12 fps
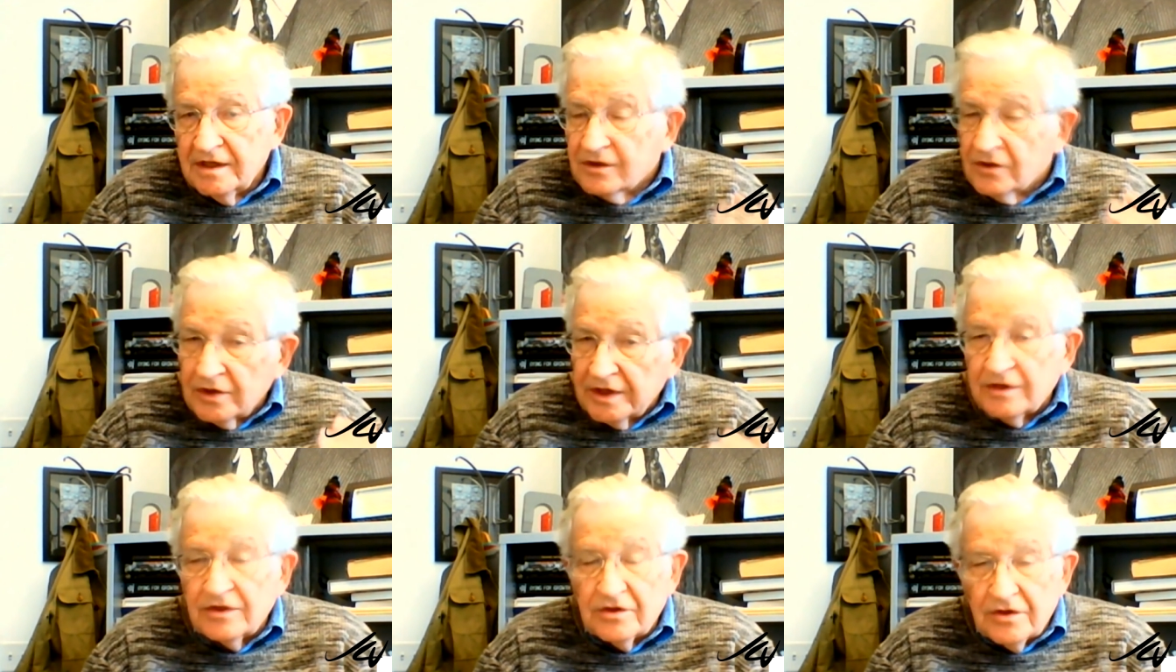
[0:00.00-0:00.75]

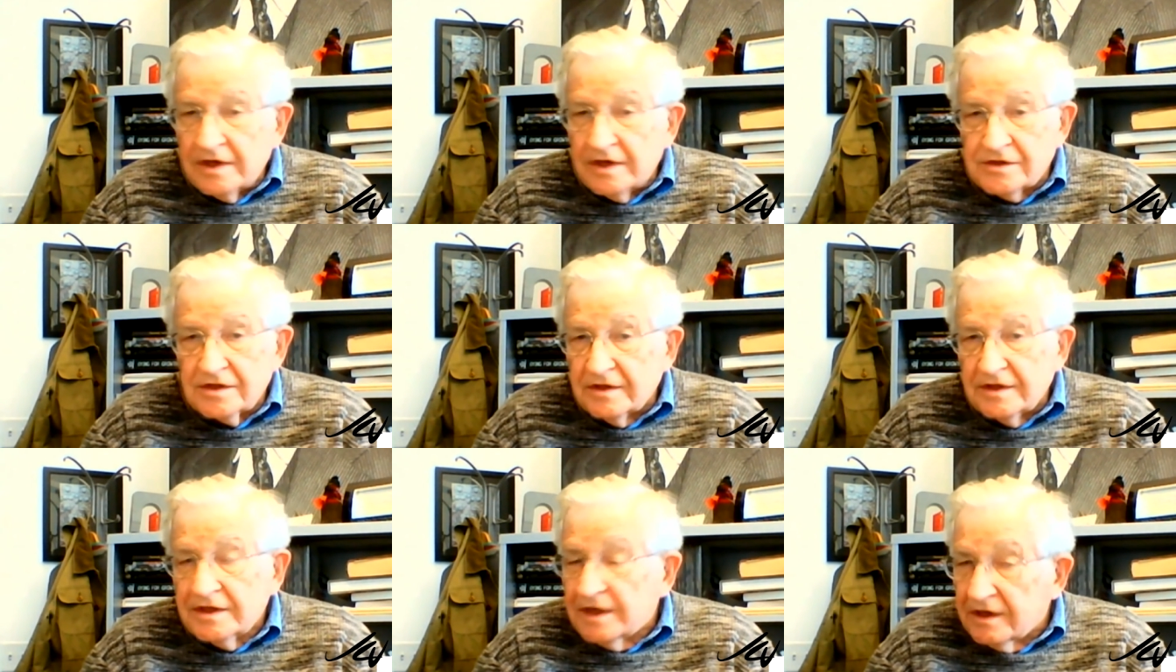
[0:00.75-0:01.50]
According to the U.S., they're
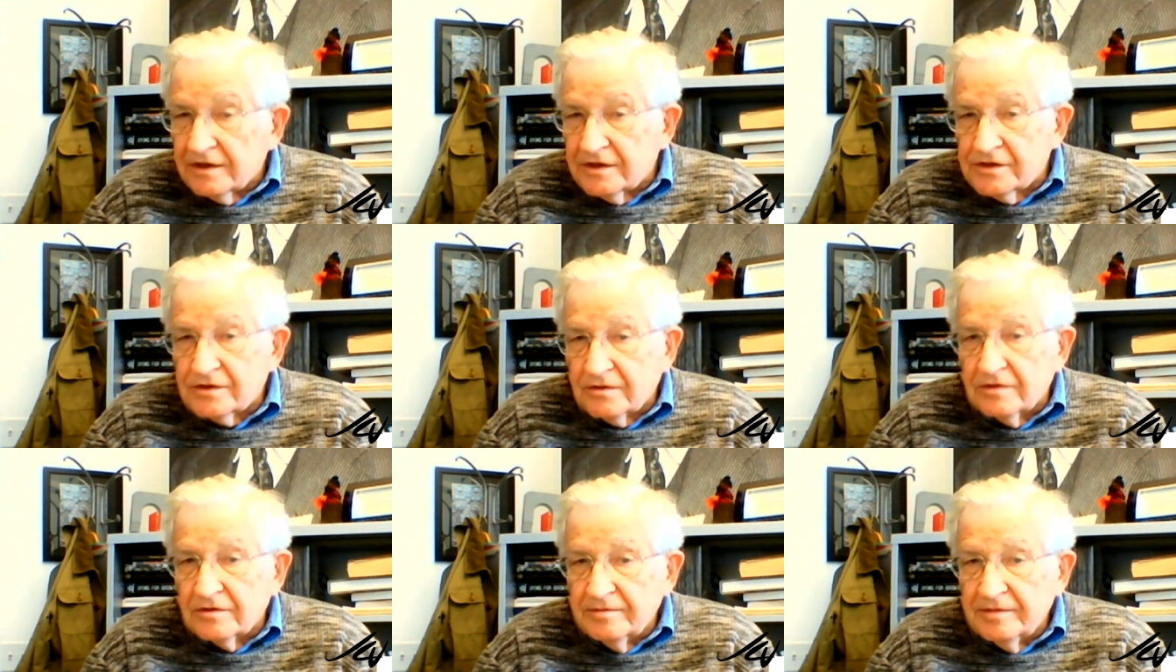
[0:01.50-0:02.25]
a terrorist
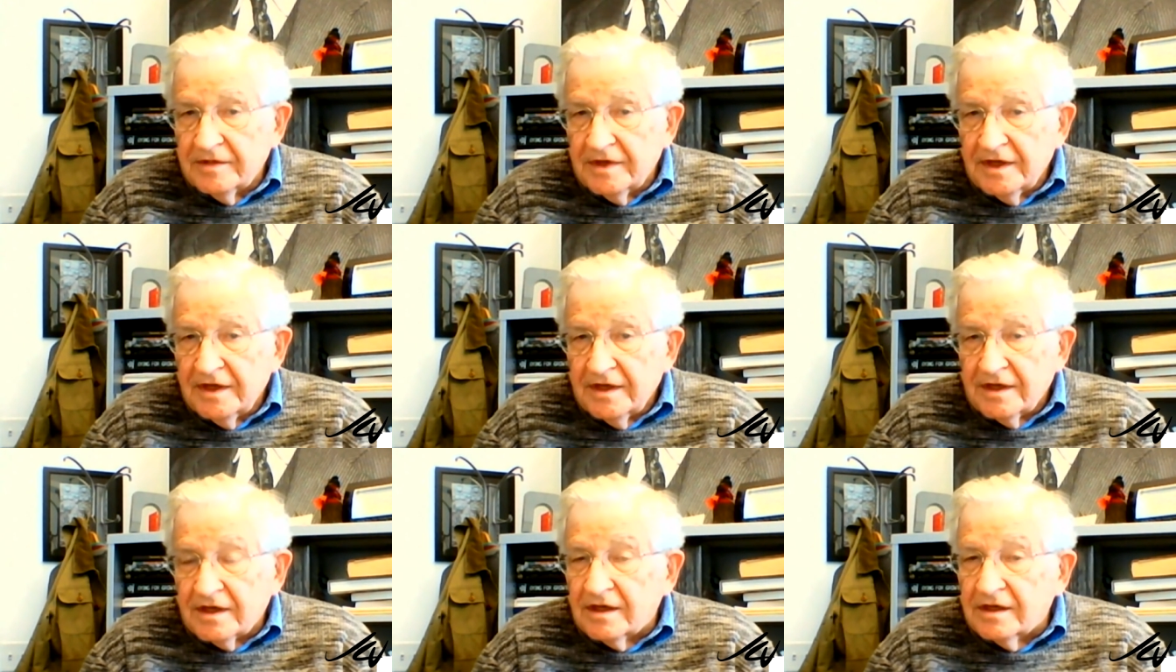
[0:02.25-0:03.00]
group.
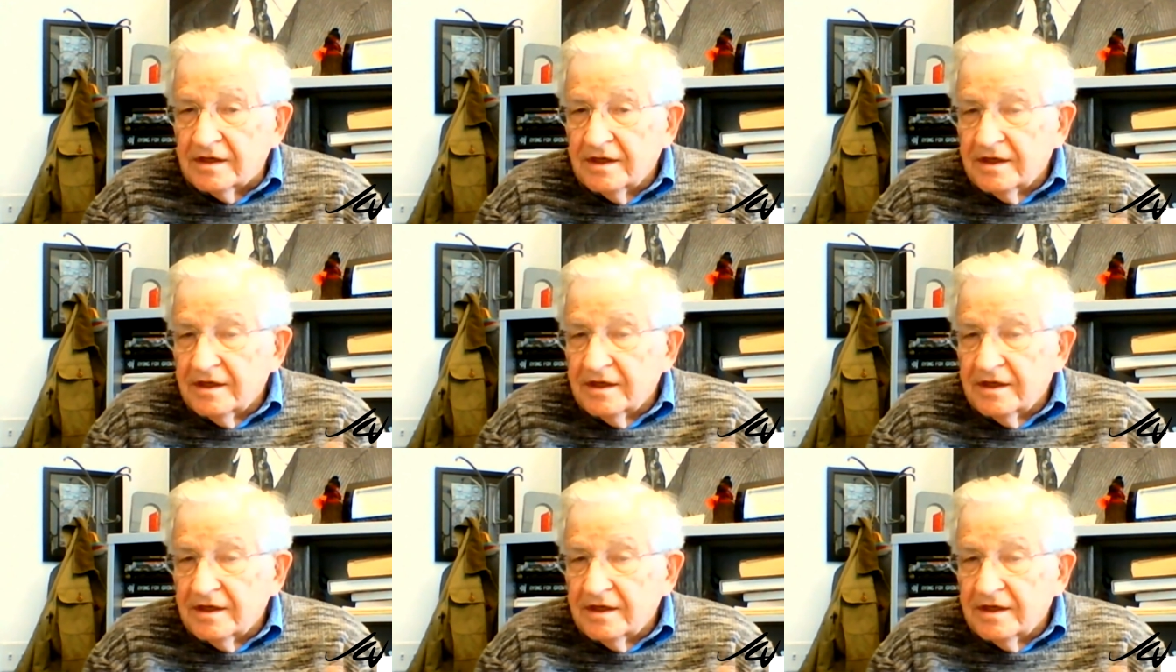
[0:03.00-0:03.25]
Uh,